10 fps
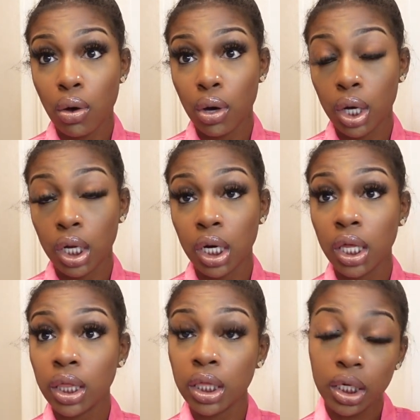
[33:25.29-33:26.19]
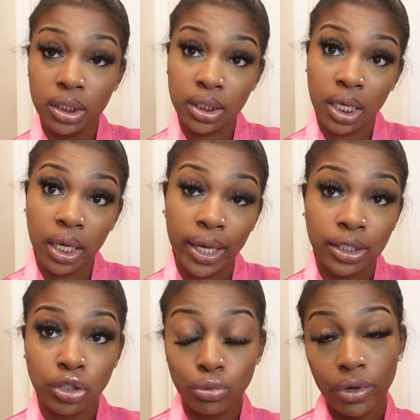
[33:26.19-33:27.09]
on Thursday
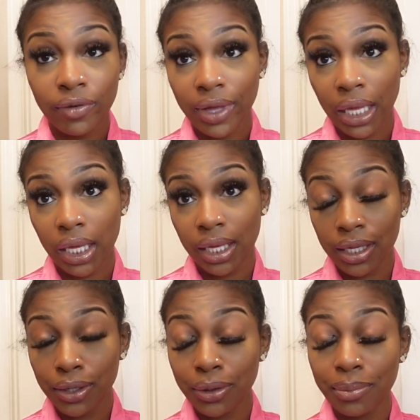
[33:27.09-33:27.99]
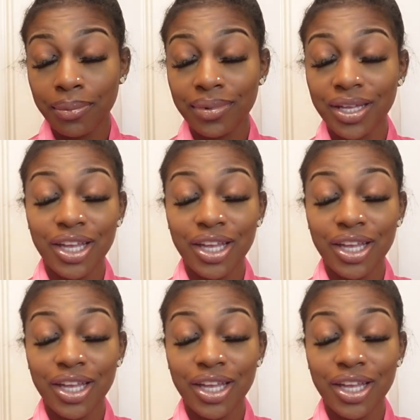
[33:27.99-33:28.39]
at 12 a.m.